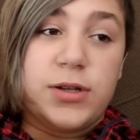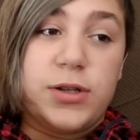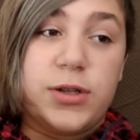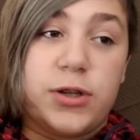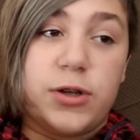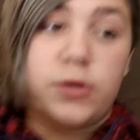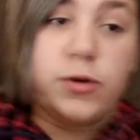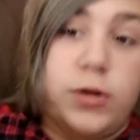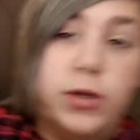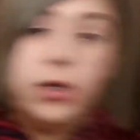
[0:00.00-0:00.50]

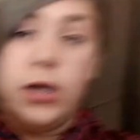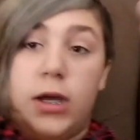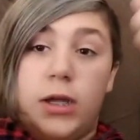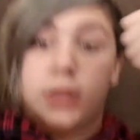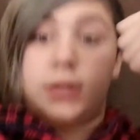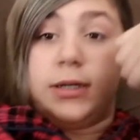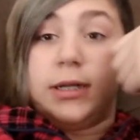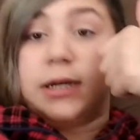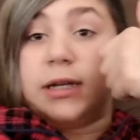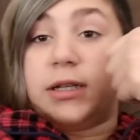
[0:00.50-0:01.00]
So yeah,
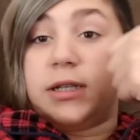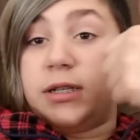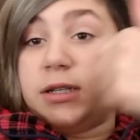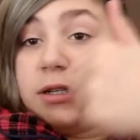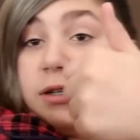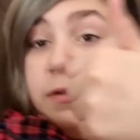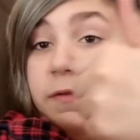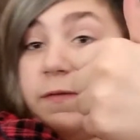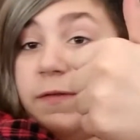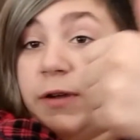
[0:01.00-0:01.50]

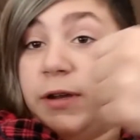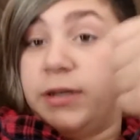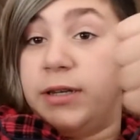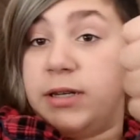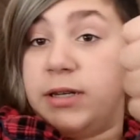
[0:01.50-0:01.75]
that's a fun